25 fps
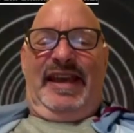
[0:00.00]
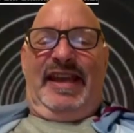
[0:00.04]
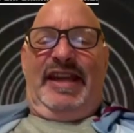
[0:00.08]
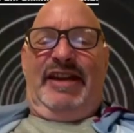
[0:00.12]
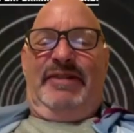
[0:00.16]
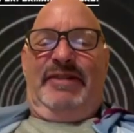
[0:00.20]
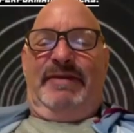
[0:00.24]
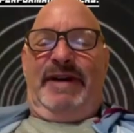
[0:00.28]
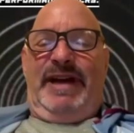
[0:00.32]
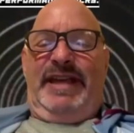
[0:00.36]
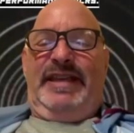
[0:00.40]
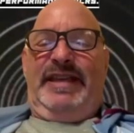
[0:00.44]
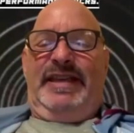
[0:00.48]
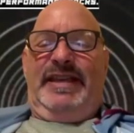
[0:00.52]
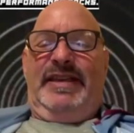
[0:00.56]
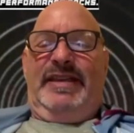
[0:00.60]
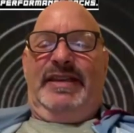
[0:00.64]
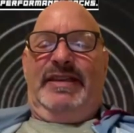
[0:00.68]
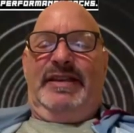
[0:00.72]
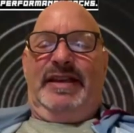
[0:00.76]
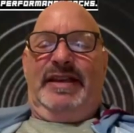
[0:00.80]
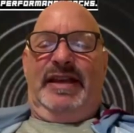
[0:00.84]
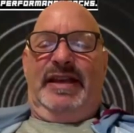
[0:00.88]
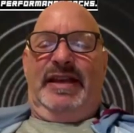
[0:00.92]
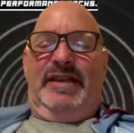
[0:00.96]

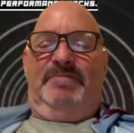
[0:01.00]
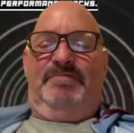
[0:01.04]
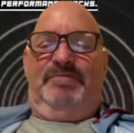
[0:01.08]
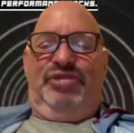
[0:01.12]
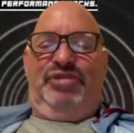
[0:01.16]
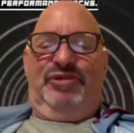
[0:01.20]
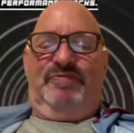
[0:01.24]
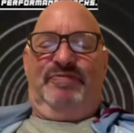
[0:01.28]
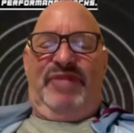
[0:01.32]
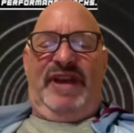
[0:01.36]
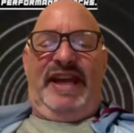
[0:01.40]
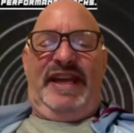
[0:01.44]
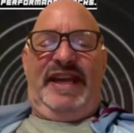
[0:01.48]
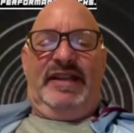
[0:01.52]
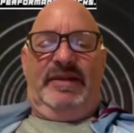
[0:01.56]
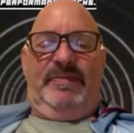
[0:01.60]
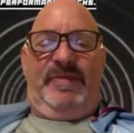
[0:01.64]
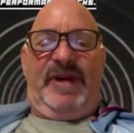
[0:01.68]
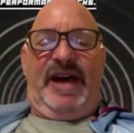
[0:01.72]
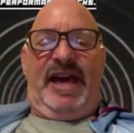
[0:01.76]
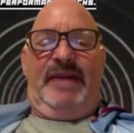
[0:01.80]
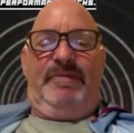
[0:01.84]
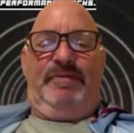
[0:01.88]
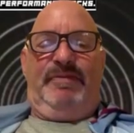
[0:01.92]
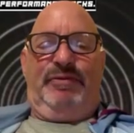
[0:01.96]
Anyway, he put pen to
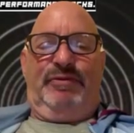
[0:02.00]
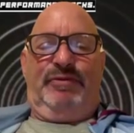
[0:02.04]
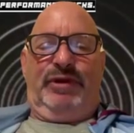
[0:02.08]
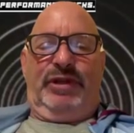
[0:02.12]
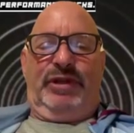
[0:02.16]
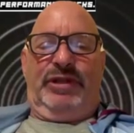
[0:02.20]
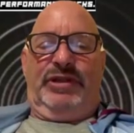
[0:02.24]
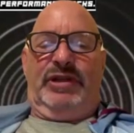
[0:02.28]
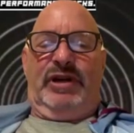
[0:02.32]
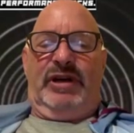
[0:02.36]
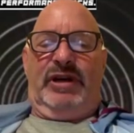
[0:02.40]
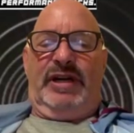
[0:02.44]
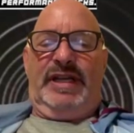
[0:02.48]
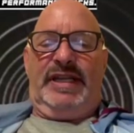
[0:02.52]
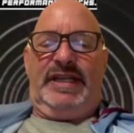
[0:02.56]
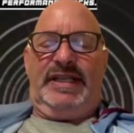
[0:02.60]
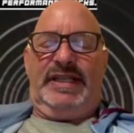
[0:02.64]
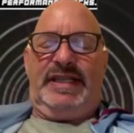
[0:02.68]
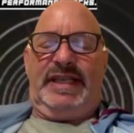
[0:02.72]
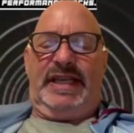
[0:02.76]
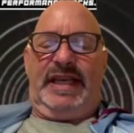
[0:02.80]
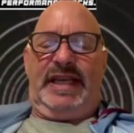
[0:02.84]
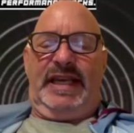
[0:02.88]
paper with the Knights,